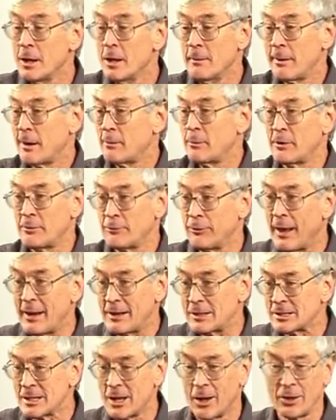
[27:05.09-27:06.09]
But with
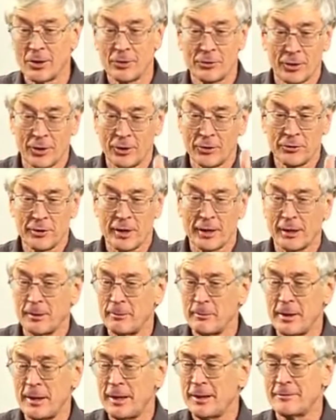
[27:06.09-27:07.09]
flat solar cells that can
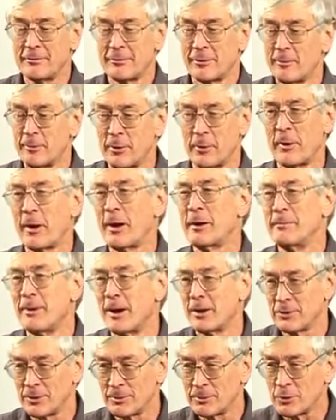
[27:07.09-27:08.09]
be hidden from the road
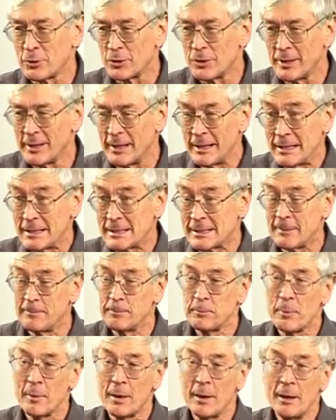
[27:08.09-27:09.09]
by some trees,
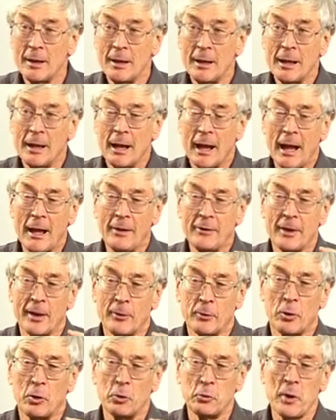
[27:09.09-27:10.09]
and
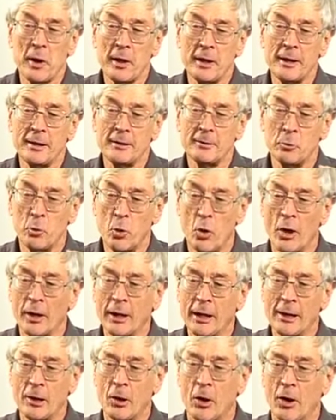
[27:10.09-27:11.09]
they're already
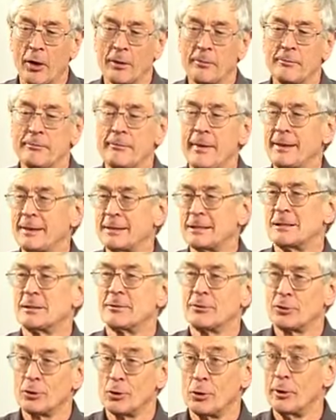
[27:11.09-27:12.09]
working on methods of
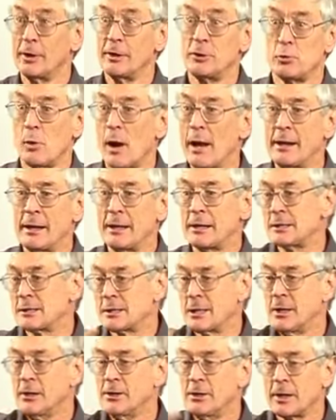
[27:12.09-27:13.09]
storage. One is
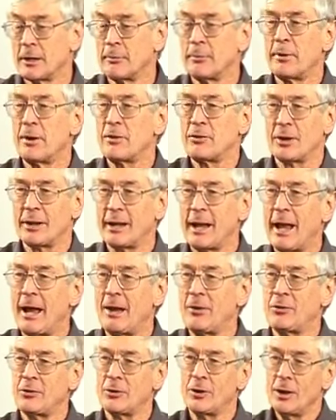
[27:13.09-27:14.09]
you compress a
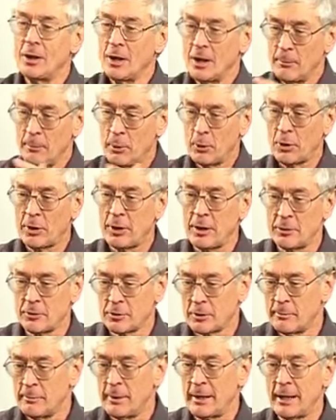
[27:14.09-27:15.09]
gas, put it
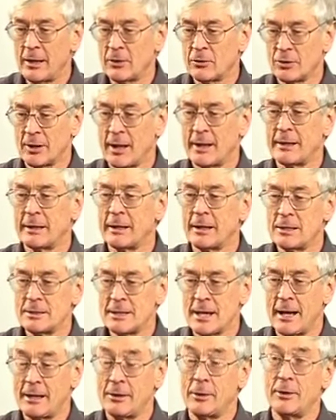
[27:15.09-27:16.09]
into a big insulated
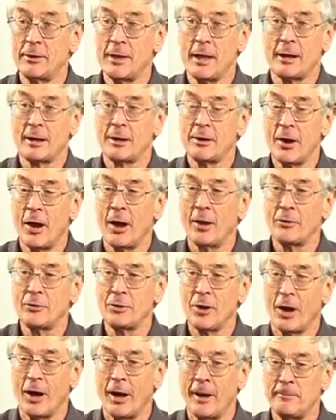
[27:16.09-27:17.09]
container, and then at night
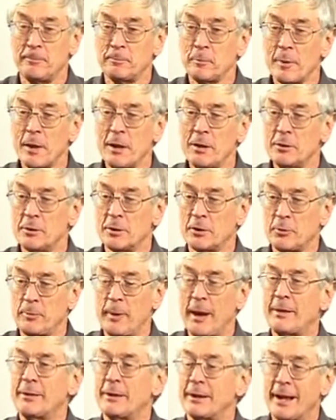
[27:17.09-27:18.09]
time you
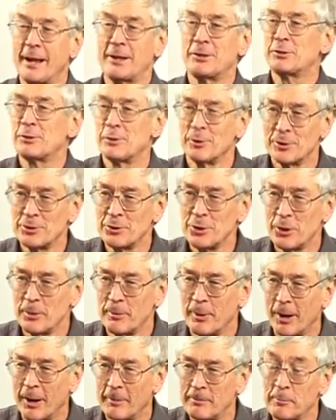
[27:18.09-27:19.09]
expand the gas through a
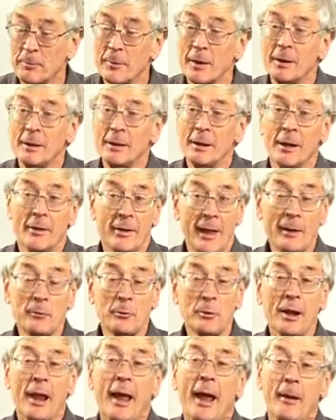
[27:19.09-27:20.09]
turbine. That
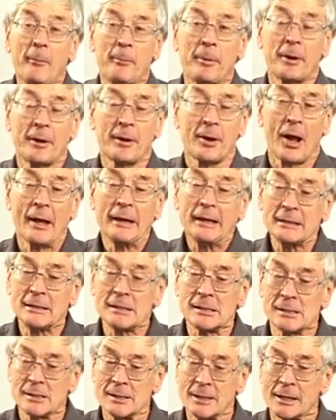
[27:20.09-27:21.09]
will happen, and I can
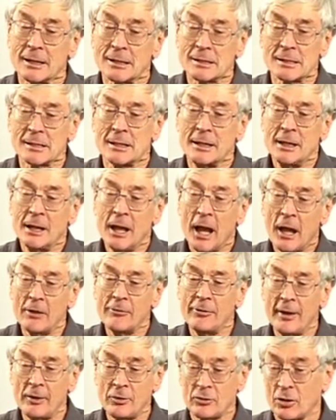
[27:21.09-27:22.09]
see us
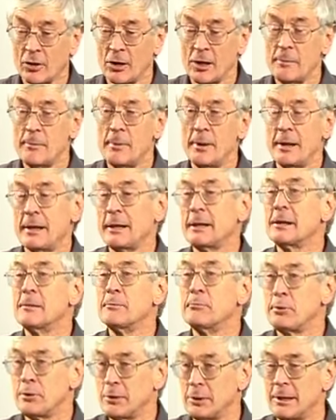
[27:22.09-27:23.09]
eventually being
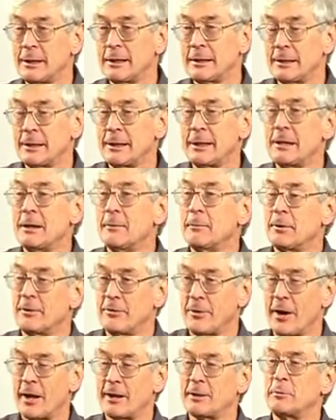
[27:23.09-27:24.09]
completely
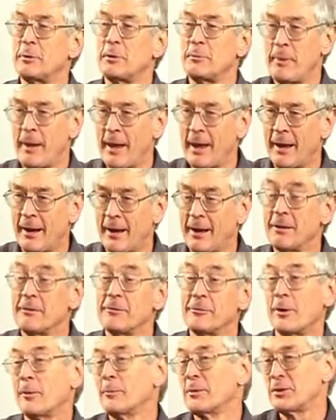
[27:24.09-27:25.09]
provided with power
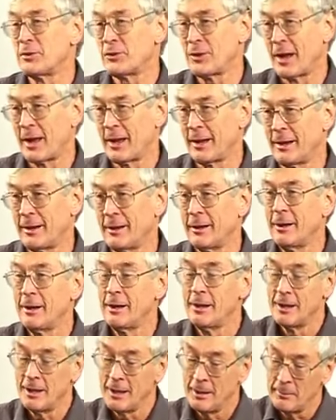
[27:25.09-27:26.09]
from the sun.
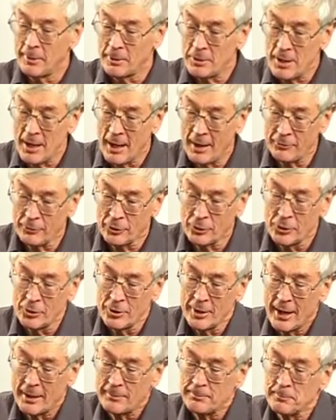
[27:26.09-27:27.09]
But you have to do
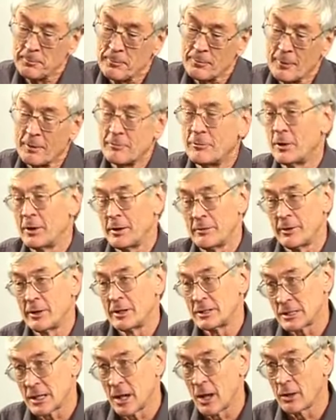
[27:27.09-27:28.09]
that very, very
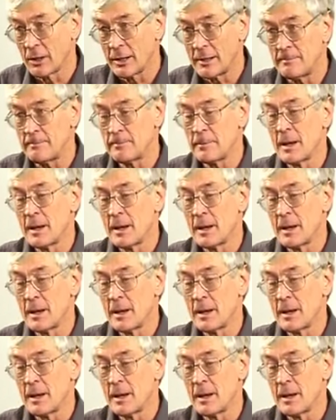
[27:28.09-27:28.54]
slowly.